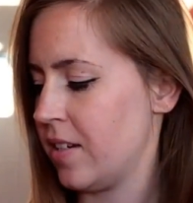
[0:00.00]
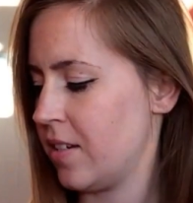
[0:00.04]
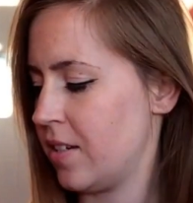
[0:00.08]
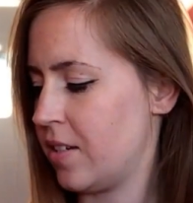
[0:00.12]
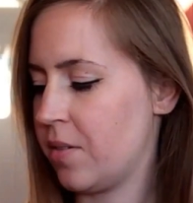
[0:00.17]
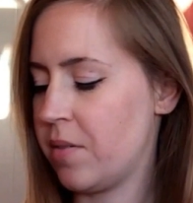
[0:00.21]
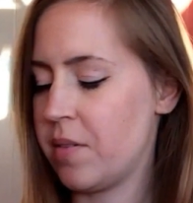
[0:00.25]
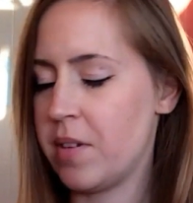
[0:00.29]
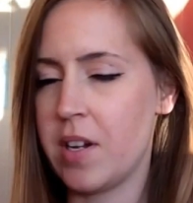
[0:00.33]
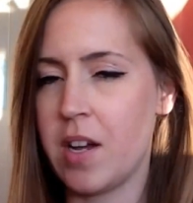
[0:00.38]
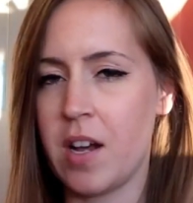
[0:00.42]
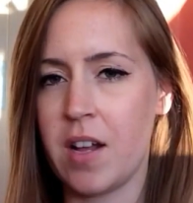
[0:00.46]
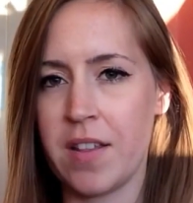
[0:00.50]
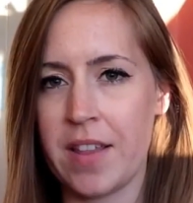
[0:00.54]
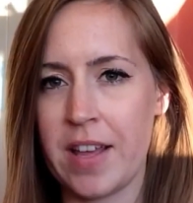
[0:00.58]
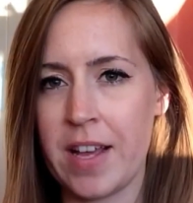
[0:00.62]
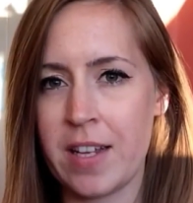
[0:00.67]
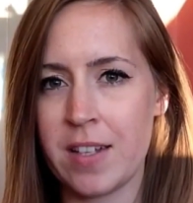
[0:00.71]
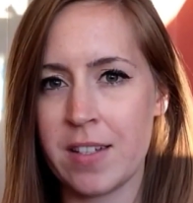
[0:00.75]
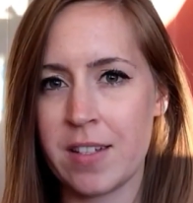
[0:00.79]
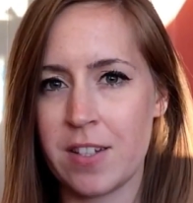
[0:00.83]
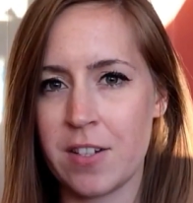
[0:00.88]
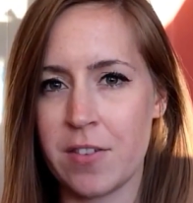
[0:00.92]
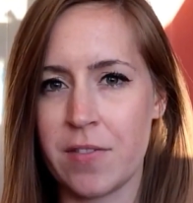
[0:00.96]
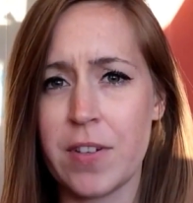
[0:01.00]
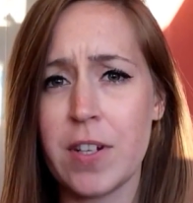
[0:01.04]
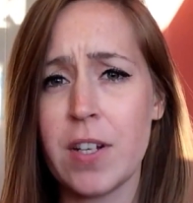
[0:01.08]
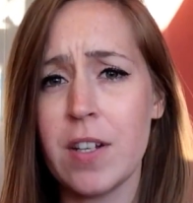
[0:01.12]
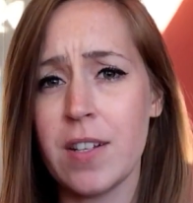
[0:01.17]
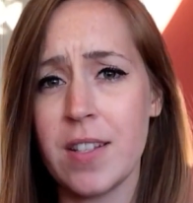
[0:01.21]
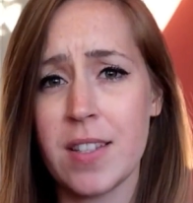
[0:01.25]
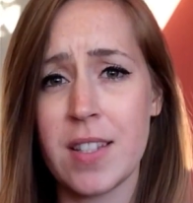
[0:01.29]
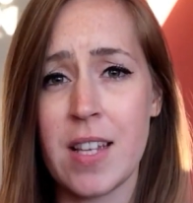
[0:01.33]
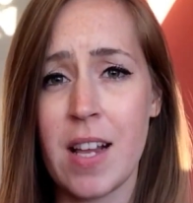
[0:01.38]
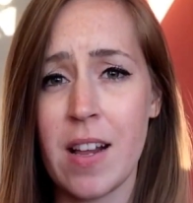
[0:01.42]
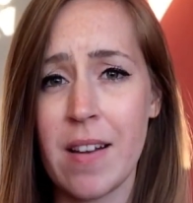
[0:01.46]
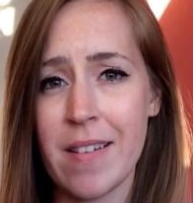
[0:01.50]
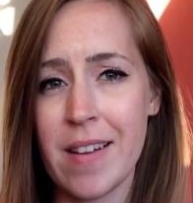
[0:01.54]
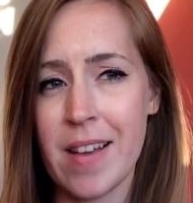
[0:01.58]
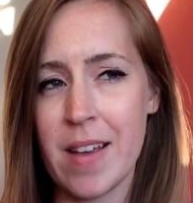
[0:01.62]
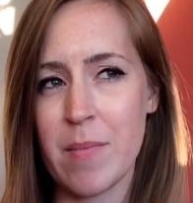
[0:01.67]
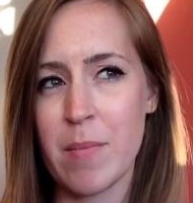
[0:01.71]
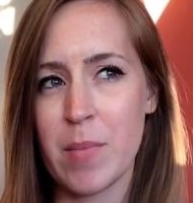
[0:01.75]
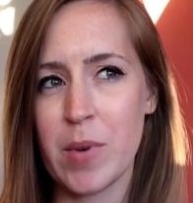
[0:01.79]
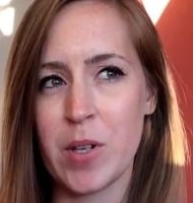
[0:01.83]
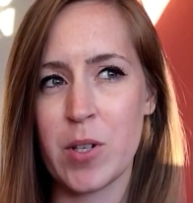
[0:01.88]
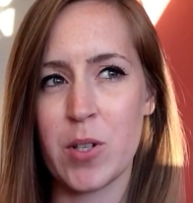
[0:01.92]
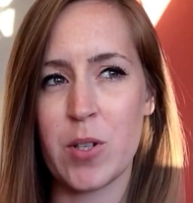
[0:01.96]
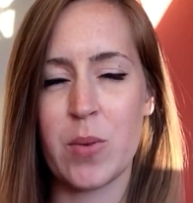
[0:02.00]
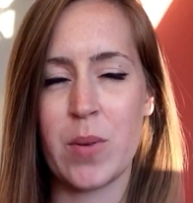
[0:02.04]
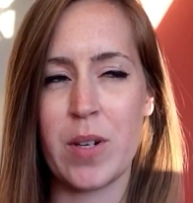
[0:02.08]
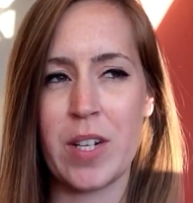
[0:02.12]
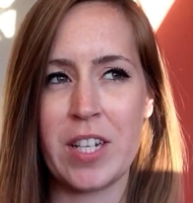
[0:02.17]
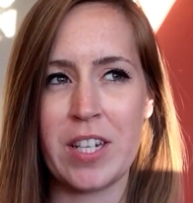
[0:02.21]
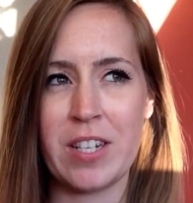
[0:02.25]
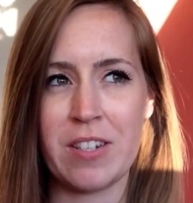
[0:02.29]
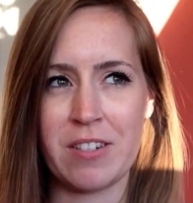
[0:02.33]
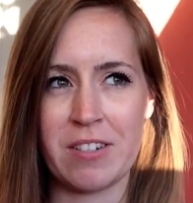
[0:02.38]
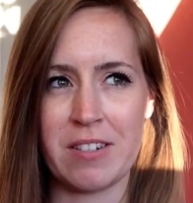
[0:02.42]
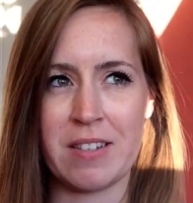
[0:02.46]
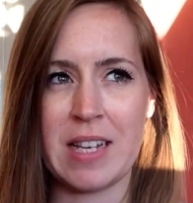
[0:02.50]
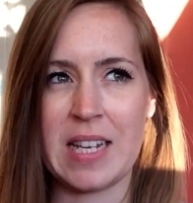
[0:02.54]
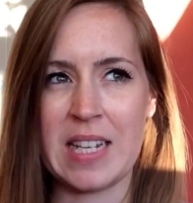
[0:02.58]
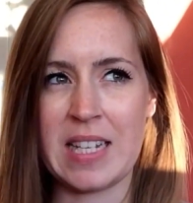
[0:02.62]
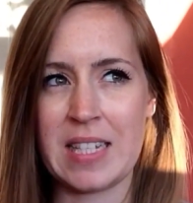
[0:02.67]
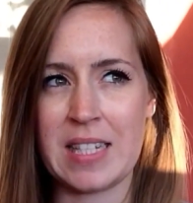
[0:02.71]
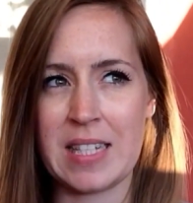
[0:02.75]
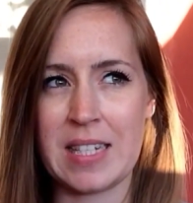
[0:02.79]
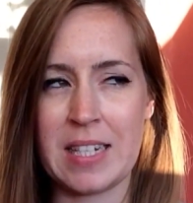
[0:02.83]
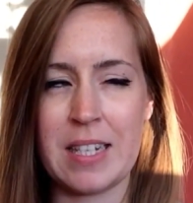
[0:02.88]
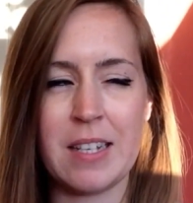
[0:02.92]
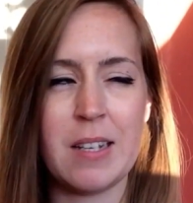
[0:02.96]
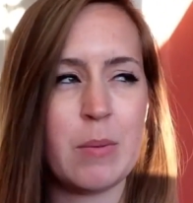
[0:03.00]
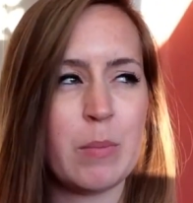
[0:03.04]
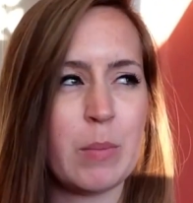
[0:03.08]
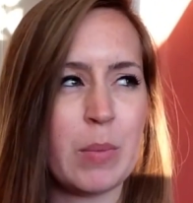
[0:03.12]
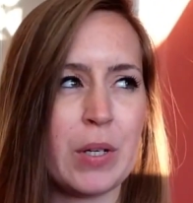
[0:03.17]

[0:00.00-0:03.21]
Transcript: doing all that stuff it doesn't sound like much when you just list it